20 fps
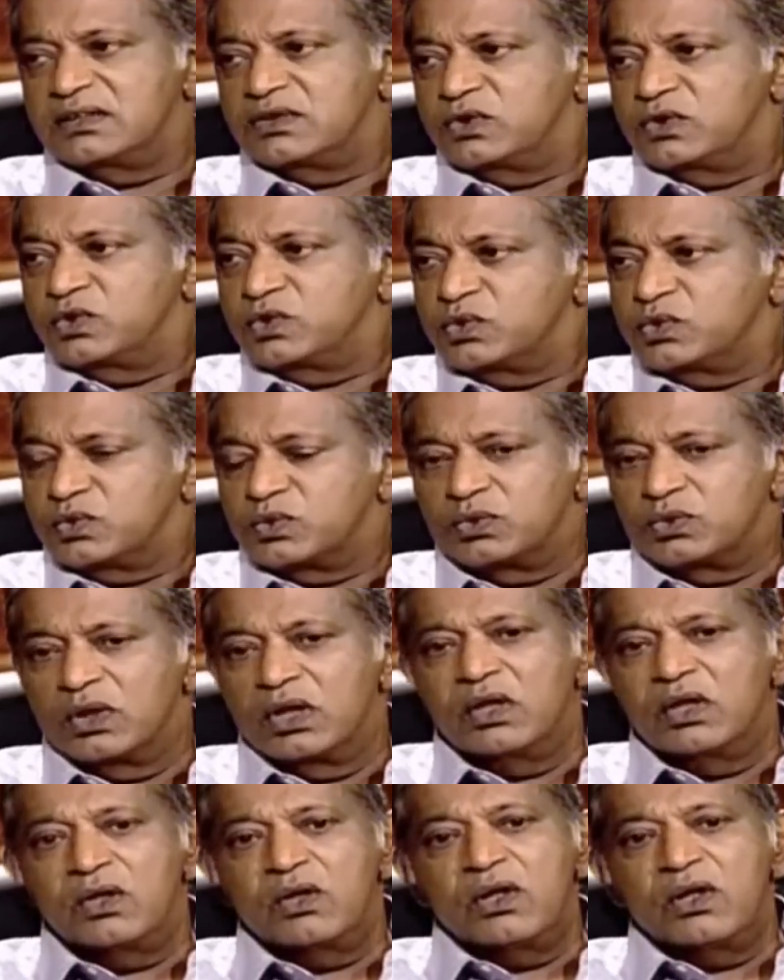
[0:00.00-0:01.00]
to do
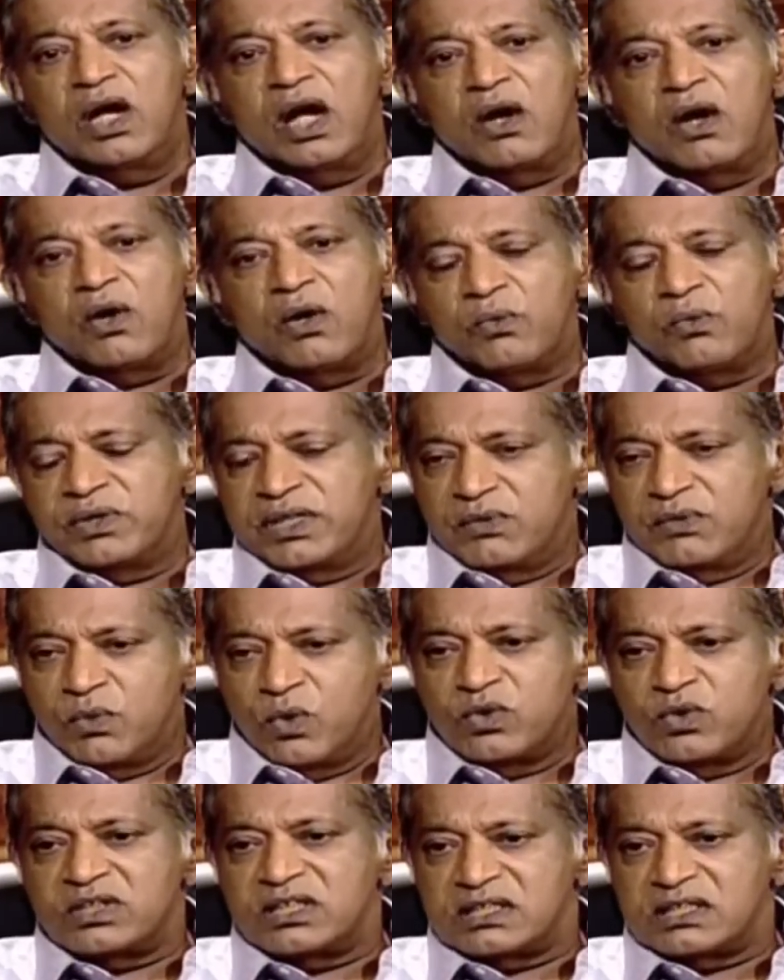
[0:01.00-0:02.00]
mm. or they
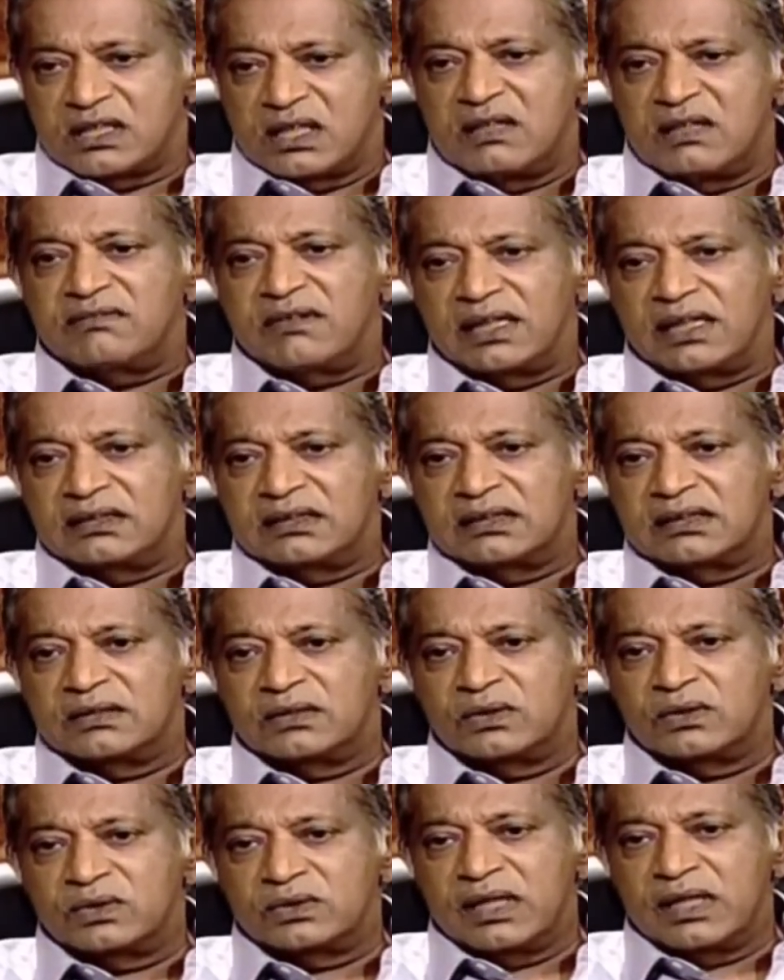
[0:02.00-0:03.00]
won't serve under a
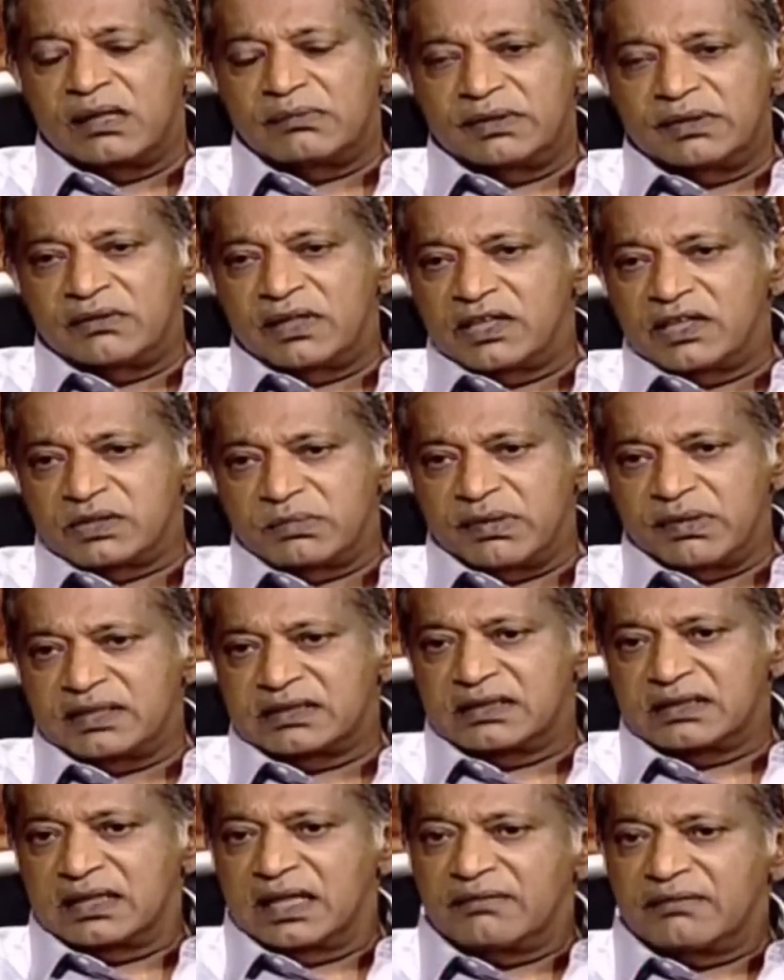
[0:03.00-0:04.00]
Gotabaya
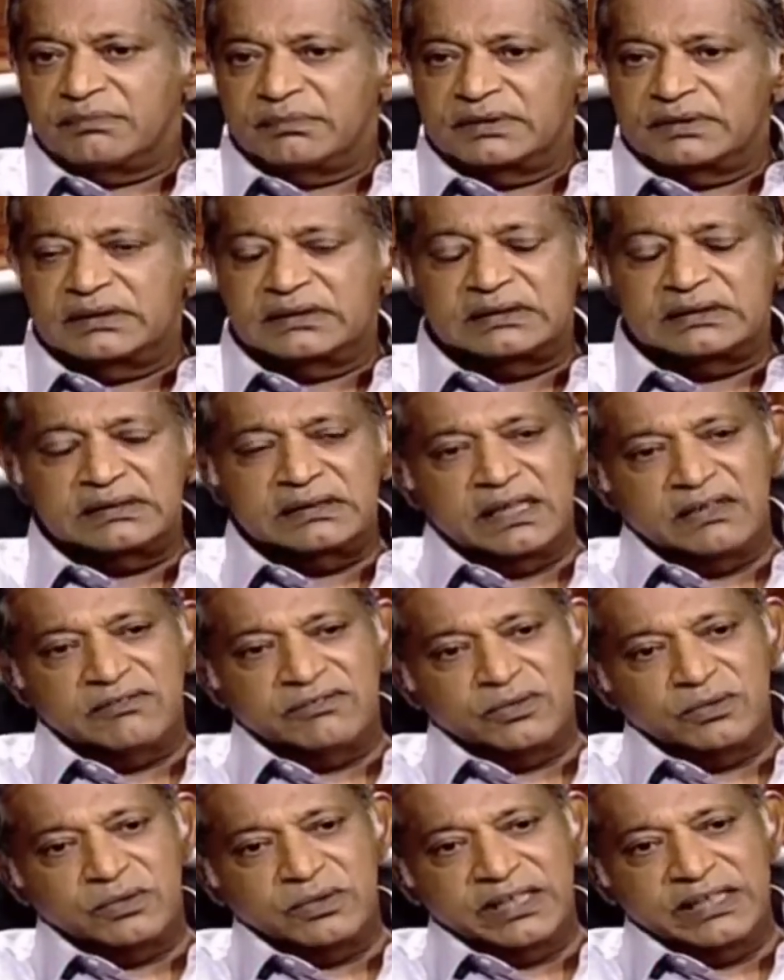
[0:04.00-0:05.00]
Rajapaksa government, mm. and
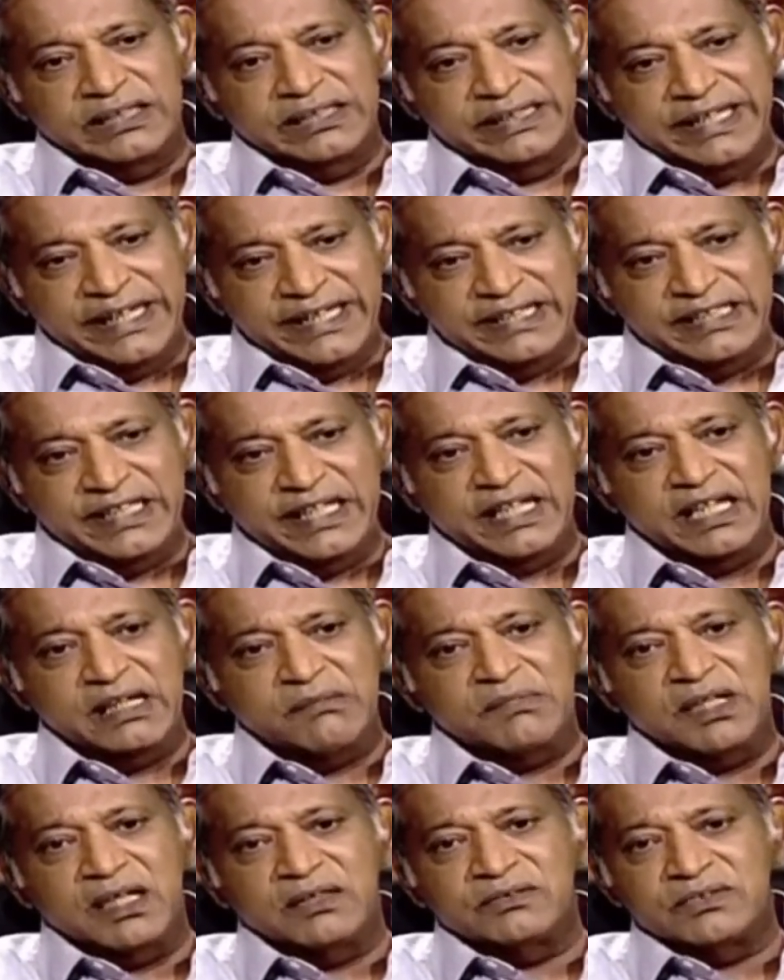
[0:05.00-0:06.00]
therefore in the end they
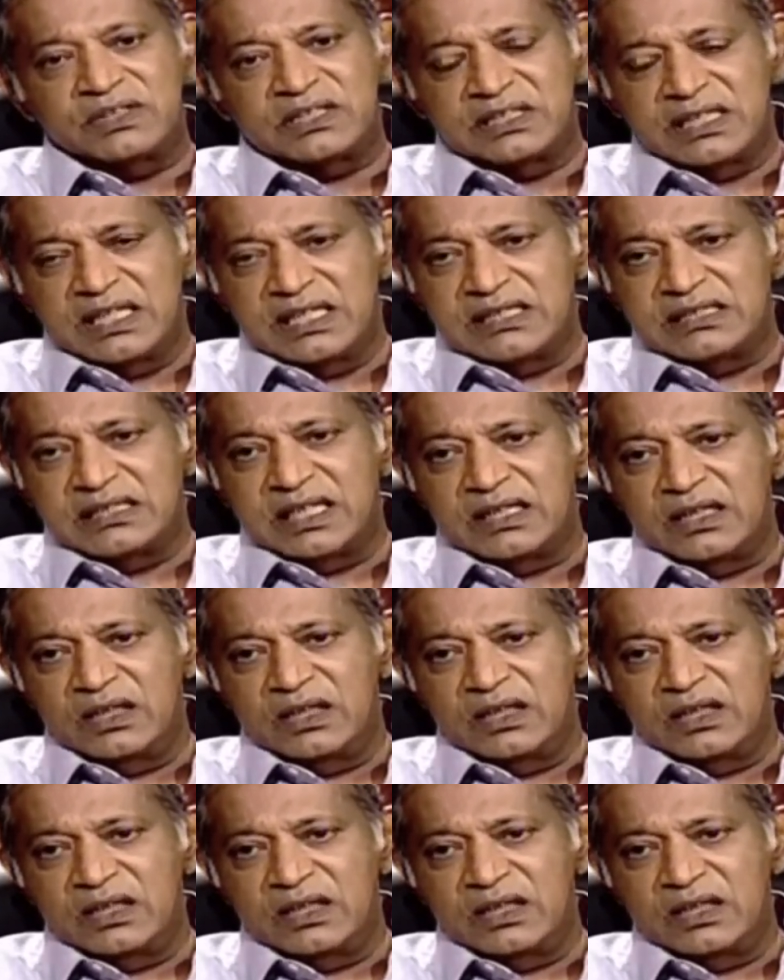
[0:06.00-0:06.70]
came down to saying that,